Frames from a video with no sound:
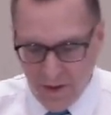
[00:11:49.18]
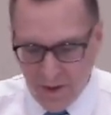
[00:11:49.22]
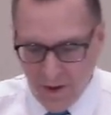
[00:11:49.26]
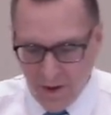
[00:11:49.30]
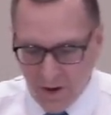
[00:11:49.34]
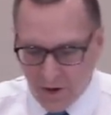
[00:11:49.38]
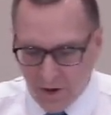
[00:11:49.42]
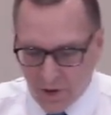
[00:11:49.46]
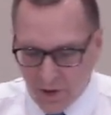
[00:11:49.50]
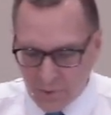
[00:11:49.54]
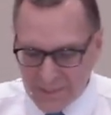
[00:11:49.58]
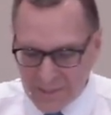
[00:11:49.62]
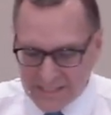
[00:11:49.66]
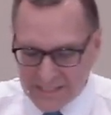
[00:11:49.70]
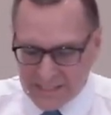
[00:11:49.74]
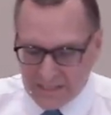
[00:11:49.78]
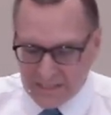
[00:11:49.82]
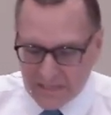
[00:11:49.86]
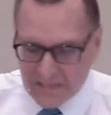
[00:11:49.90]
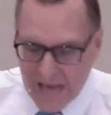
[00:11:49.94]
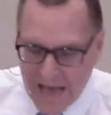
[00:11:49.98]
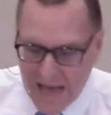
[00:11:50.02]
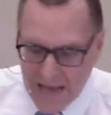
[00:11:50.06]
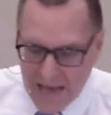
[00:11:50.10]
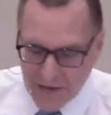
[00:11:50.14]
are always
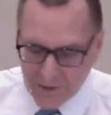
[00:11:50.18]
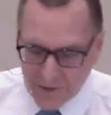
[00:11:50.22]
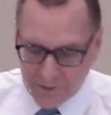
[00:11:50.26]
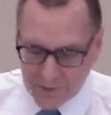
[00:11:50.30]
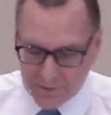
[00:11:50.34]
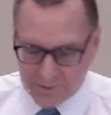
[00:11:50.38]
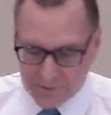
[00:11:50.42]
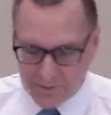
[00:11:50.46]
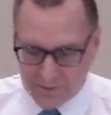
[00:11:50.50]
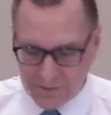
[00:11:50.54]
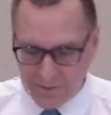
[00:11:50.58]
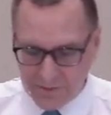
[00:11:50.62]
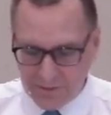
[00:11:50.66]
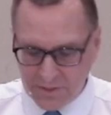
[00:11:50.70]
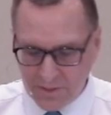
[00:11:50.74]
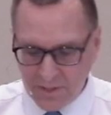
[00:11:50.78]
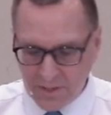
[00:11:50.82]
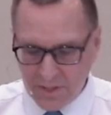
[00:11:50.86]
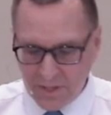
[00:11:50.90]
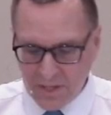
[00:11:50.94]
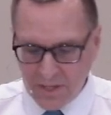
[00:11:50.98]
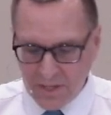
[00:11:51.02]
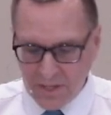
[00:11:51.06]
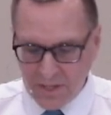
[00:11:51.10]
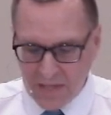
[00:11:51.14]
liars,
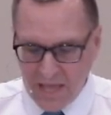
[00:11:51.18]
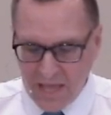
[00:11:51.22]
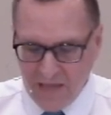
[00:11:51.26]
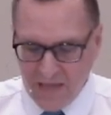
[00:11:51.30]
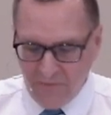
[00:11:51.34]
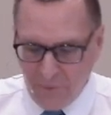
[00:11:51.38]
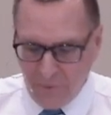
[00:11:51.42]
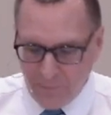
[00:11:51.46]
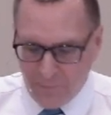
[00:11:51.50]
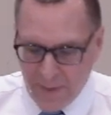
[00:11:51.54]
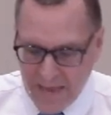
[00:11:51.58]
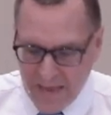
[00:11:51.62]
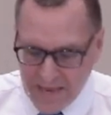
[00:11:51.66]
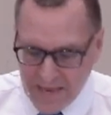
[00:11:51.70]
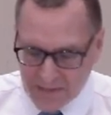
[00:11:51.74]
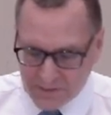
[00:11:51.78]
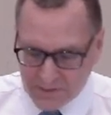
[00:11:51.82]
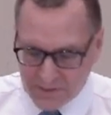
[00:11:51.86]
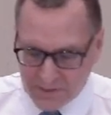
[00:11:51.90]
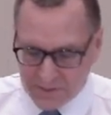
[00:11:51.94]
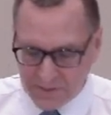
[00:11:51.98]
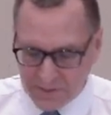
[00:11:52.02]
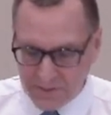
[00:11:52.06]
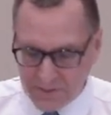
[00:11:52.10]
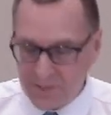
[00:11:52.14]
evil
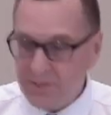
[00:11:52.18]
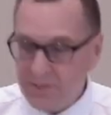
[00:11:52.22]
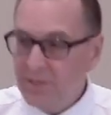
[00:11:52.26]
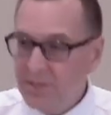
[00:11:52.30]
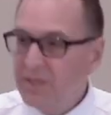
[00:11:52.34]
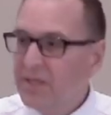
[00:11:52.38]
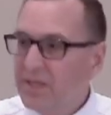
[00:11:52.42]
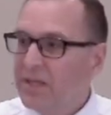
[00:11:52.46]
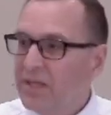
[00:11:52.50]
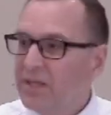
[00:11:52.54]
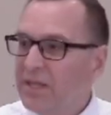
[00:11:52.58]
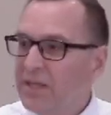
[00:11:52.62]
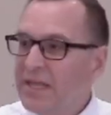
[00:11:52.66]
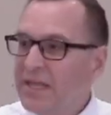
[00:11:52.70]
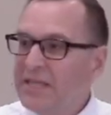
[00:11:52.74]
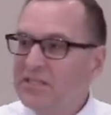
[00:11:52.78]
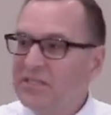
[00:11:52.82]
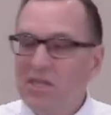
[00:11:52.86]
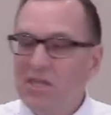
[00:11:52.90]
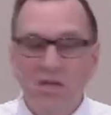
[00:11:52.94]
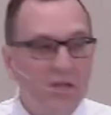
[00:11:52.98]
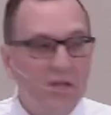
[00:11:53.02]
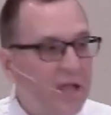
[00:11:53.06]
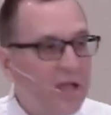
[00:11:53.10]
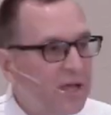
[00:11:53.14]
beasts,
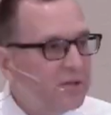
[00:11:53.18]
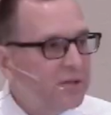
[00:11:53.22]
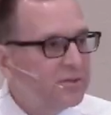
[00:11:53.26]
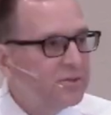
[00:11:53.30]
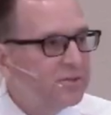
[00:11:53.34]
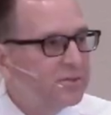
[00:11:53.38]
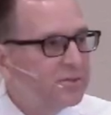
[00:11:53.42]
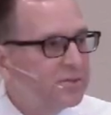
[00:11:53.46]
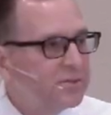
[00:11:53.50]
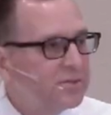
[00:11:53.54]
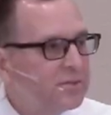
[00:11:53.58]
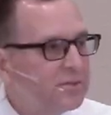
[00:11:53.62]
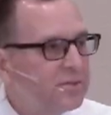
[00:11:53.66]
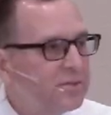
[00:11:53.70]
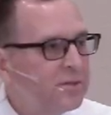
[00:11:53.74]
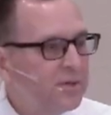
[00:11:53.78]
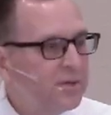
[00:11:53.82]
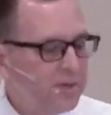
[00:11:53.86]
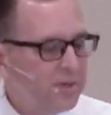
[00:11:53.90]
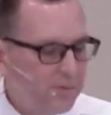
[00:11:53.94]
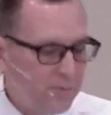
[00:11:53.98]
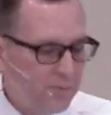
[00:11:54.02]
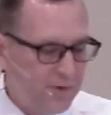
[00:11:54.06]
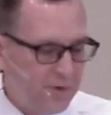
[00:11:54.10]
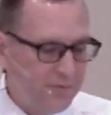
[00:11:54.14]
lazy gluttons.
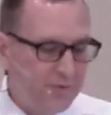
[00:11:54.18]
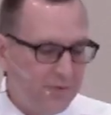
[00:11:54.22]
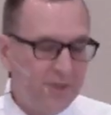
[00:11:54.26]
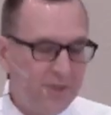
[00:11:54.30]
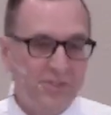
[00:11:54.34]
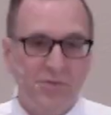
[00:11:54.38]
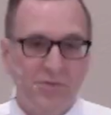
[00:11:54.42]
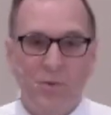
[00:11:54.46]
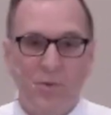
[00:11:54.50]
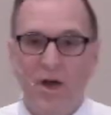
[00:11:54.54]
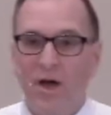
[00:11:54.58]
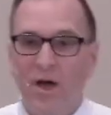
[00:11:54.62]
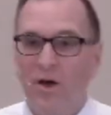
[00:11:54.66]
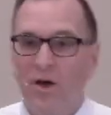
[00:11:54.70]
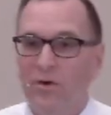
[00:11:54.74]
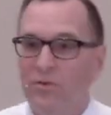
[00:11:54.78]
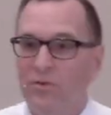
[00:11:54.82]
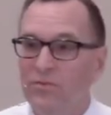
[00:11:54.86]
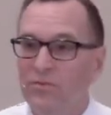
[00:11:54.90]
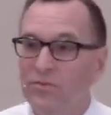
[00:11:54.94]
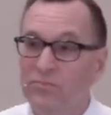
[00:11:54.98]
1 verse 12.